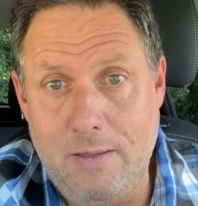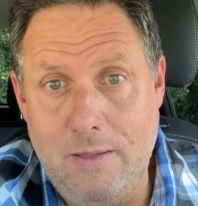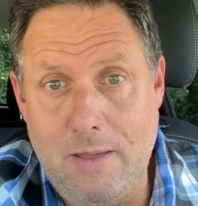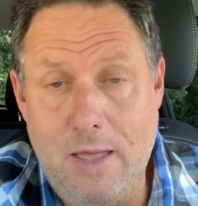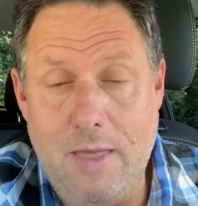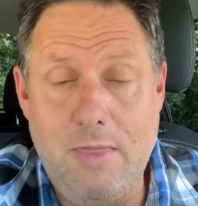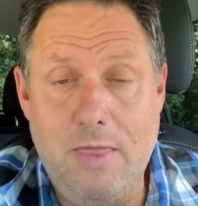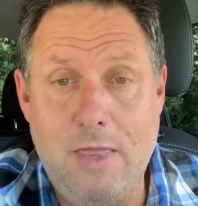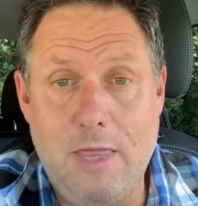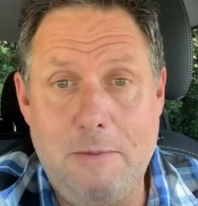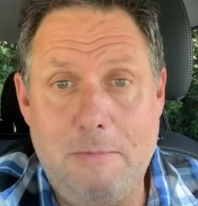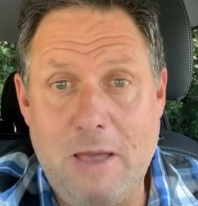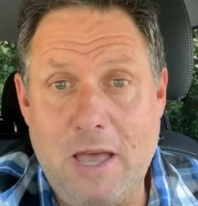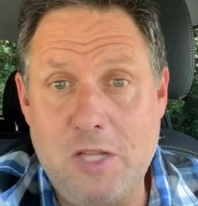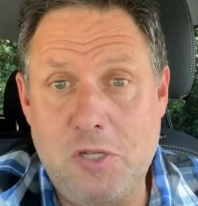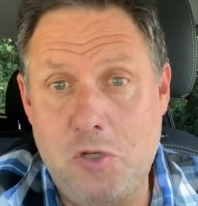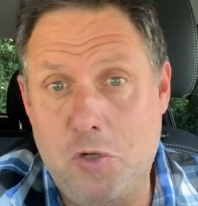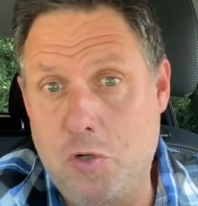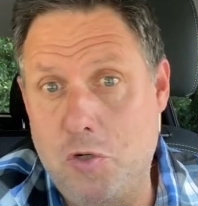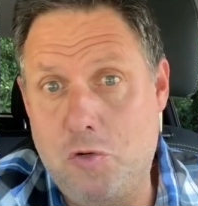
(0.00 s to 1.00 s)
And then the
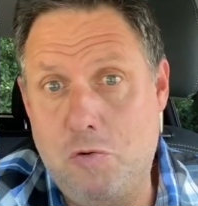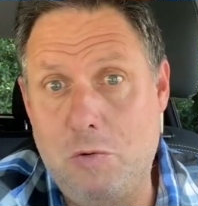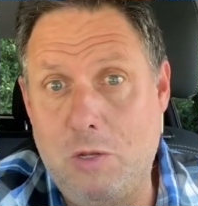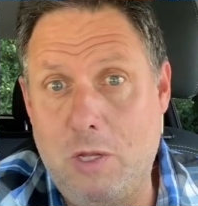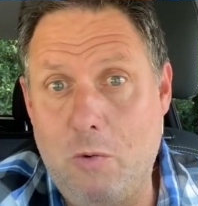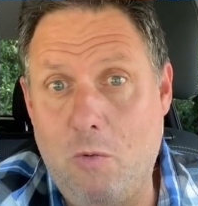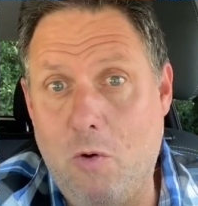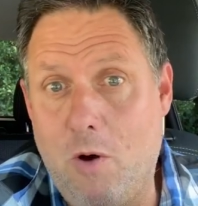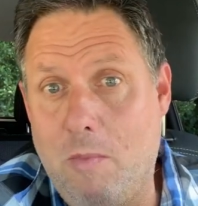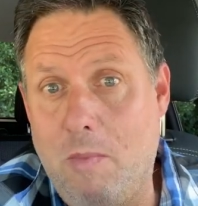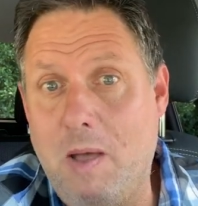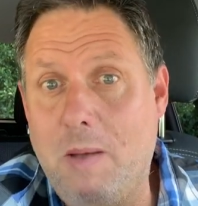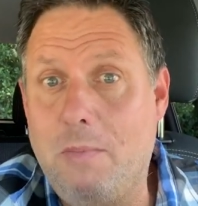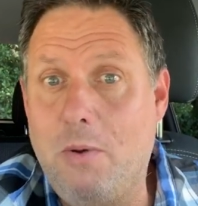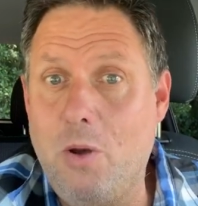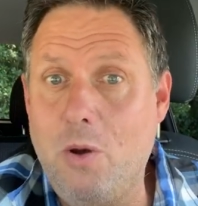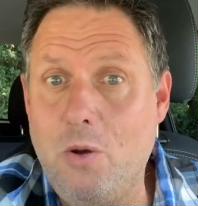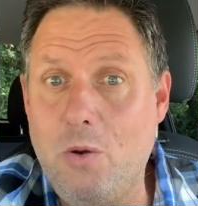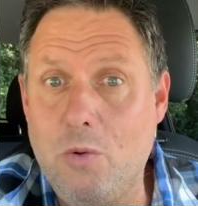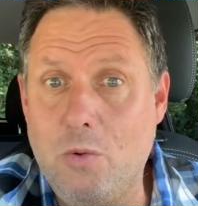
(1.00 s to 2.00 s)
passengers really warm up.
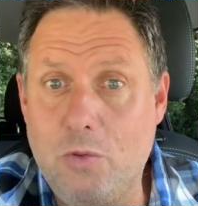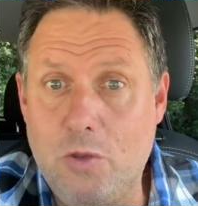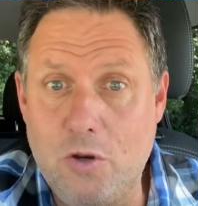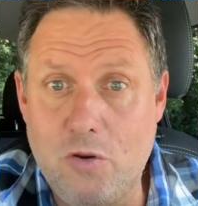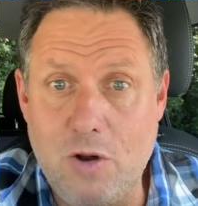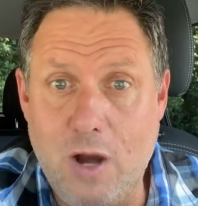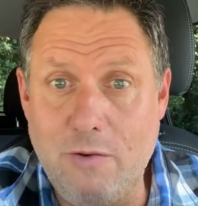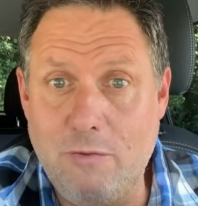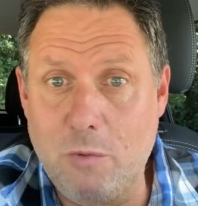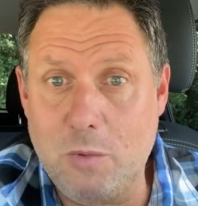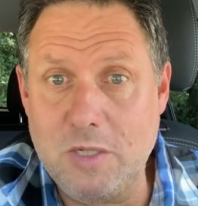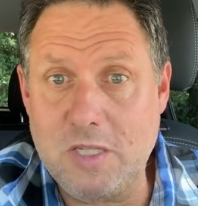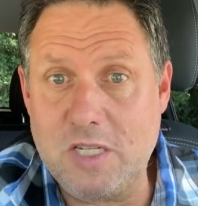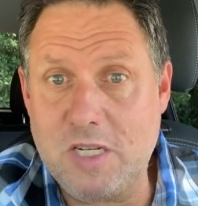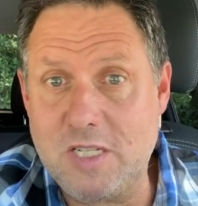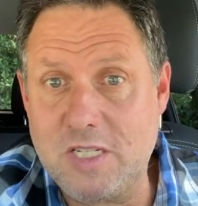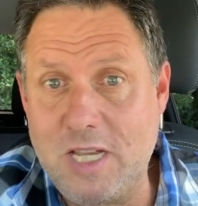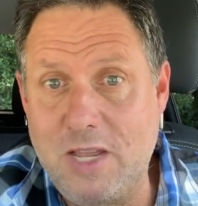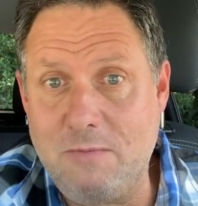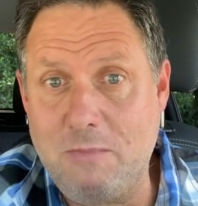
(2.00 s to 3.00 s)
Oh, the driver wants
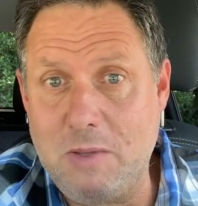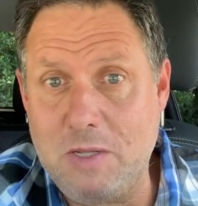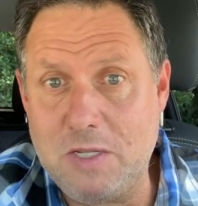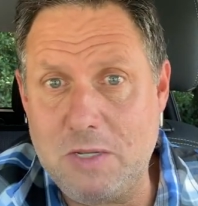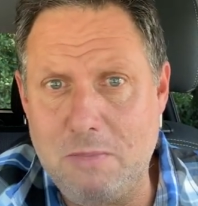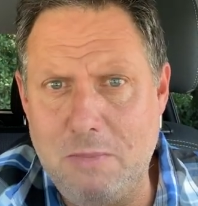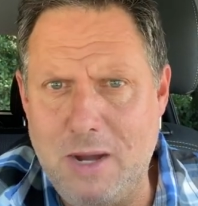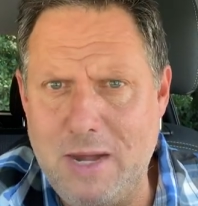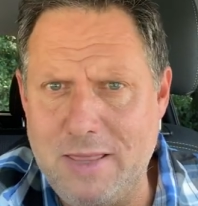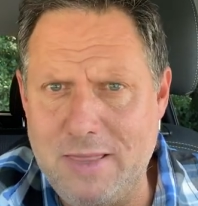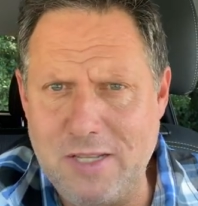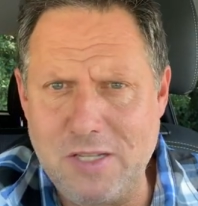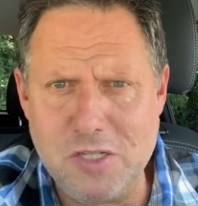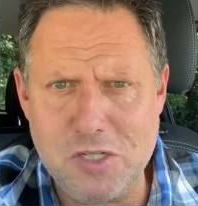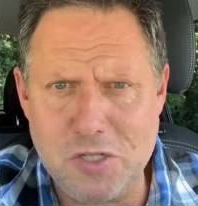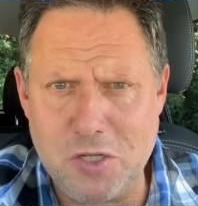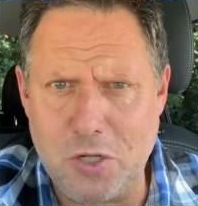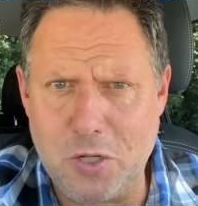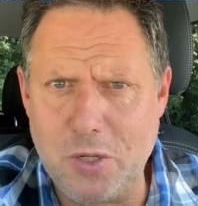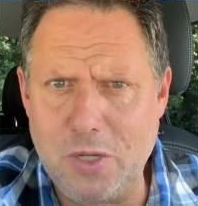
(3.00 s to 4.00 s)
to save me some money. This
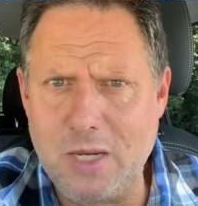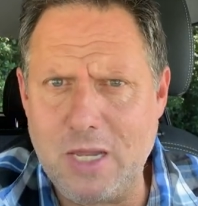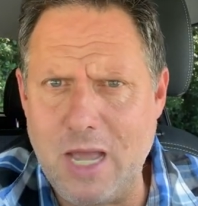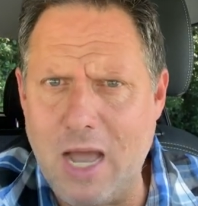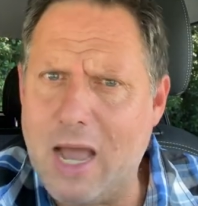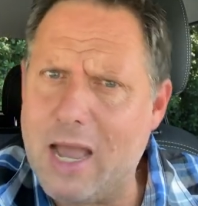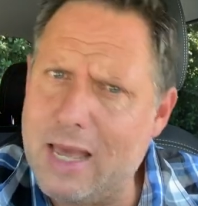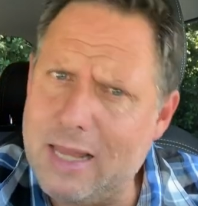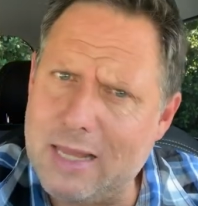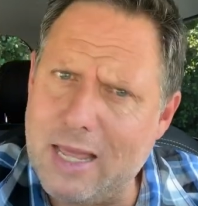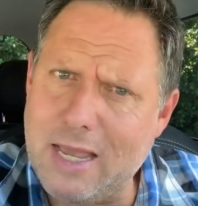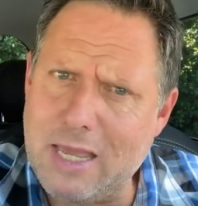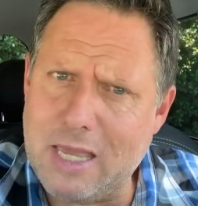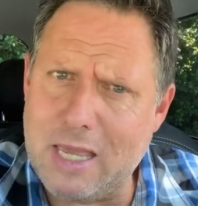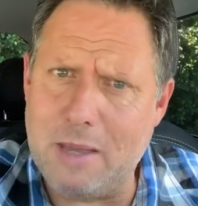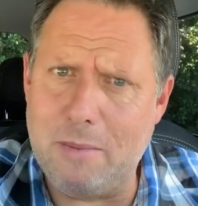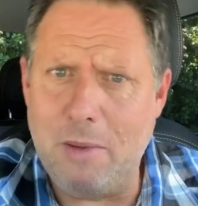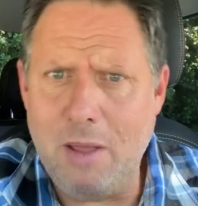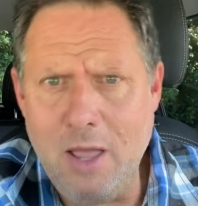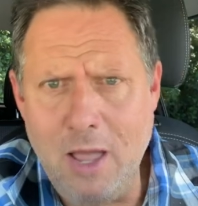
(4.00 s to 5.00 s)
is a good guy. I like
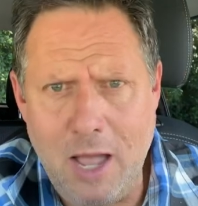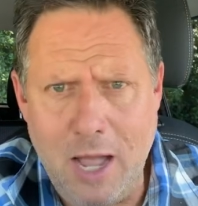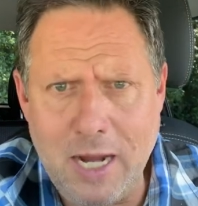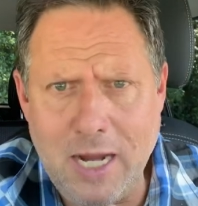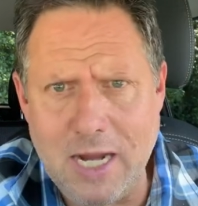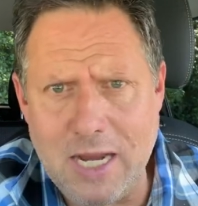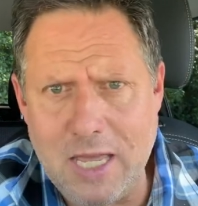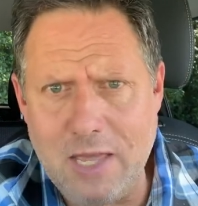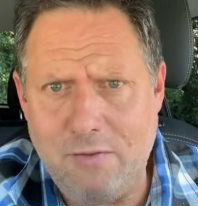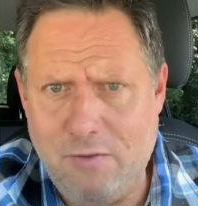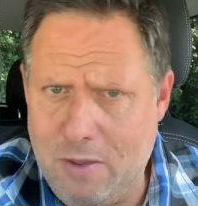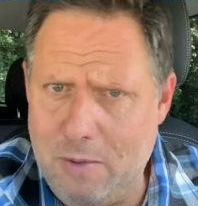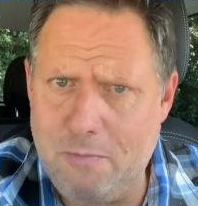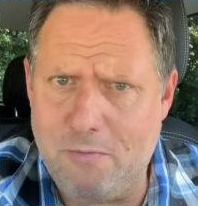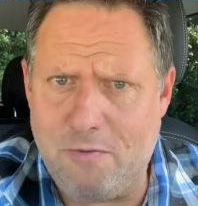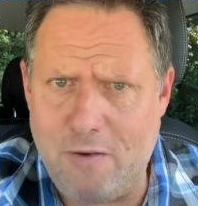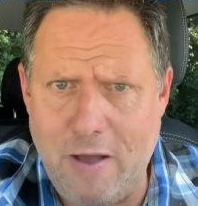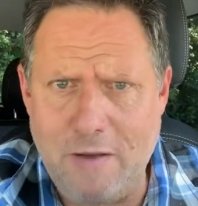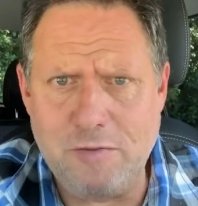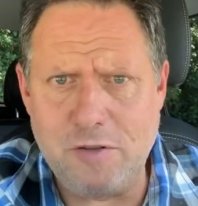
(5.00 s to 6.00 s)
him. I'm going to give him
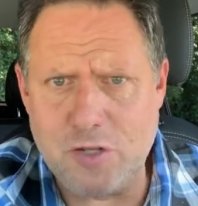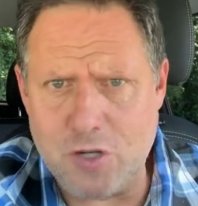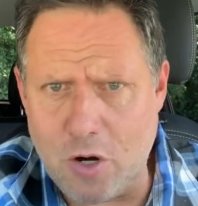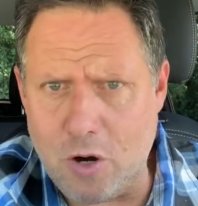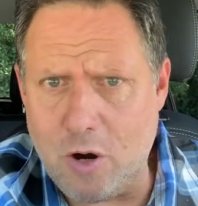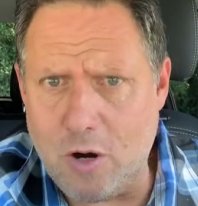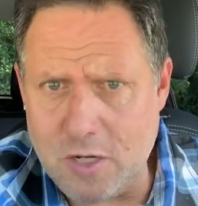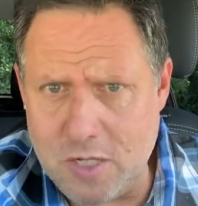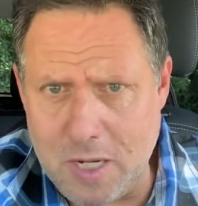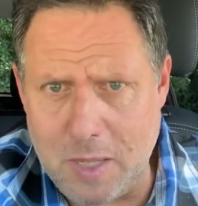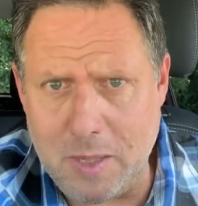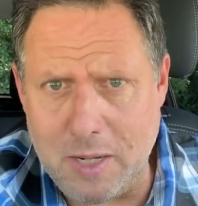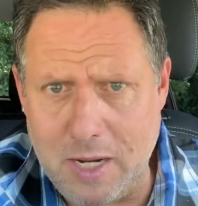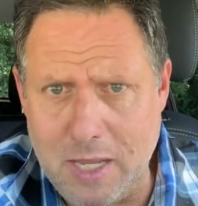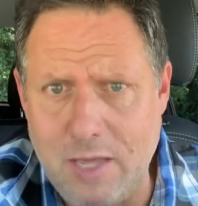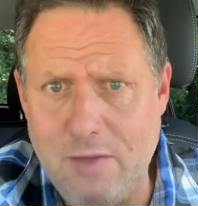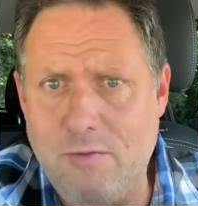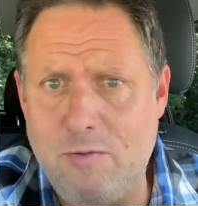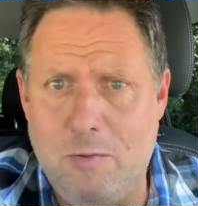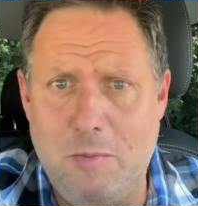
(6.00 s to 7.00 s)
5 stars. I'm going to
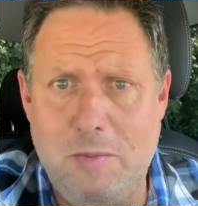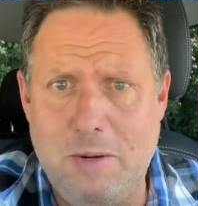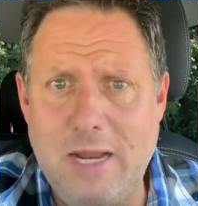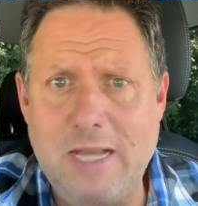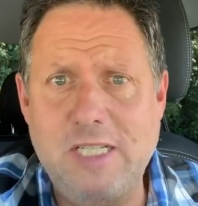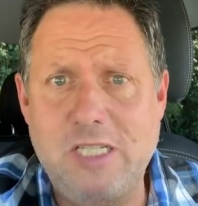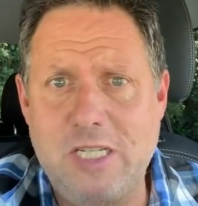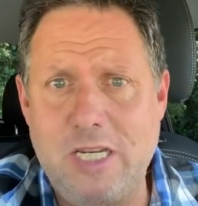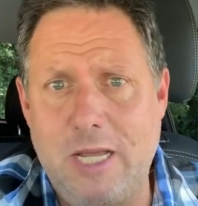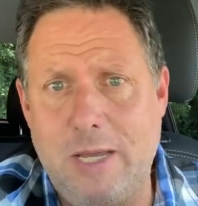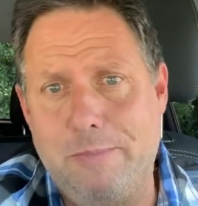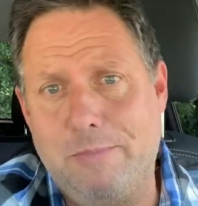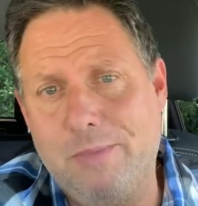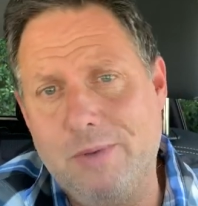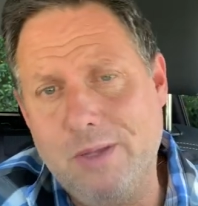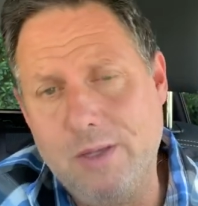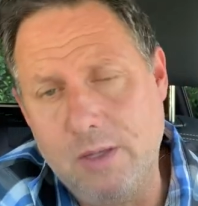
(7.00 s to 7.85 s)
give him a nice tip.